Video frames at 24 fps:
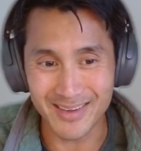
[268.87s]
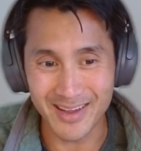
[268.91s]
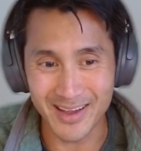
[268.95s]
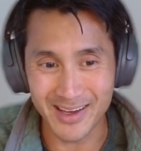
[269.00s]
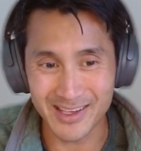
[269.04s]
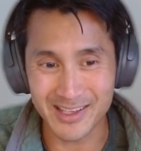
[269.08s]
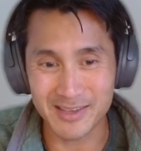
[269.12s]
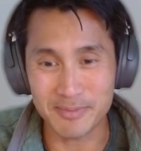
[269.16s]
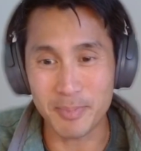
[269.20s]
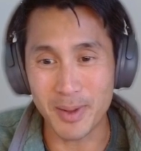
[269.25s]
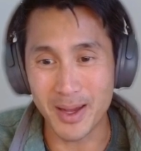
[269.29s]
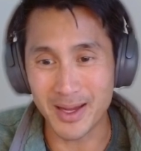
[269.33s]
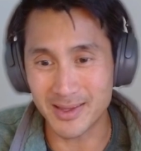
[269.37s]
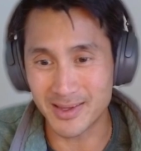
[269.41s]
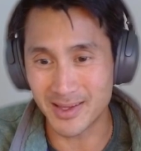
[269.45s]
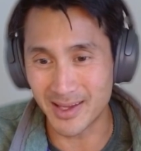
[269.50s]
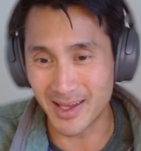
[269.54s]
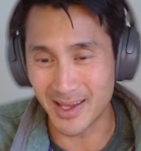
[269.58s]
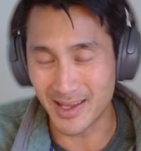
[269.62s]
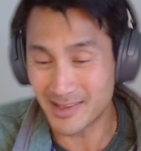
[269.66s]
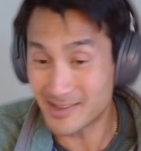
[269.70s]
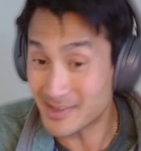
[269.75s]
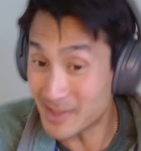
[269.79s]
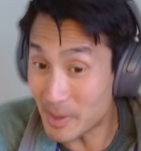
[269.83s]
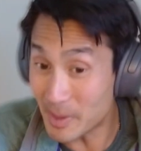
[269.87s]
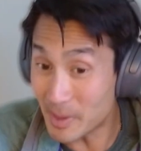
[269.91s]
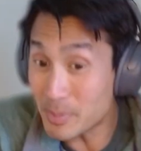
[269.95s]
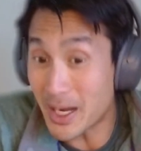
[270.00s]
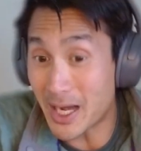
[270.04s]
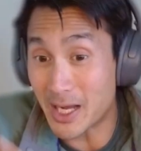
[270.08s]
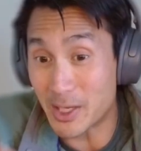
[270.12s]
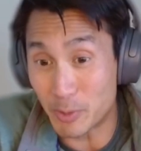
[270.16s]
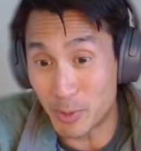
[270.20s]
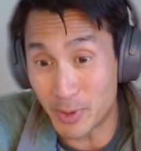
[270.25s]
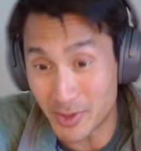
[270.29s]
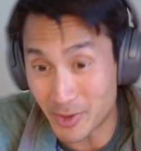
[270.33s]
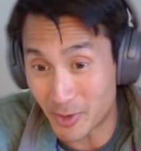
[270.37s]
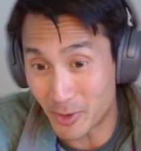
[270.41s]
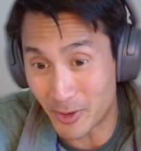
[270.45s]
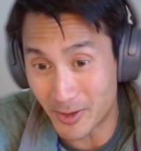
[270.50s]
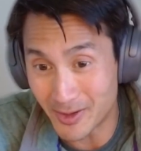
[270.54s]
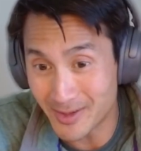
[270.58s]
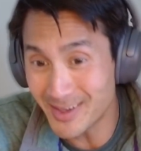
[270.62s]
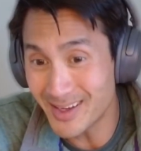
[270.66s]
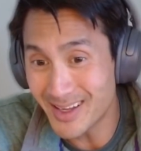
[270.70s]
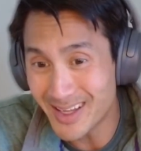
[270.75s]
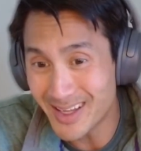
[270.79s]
expect to get some kind of return.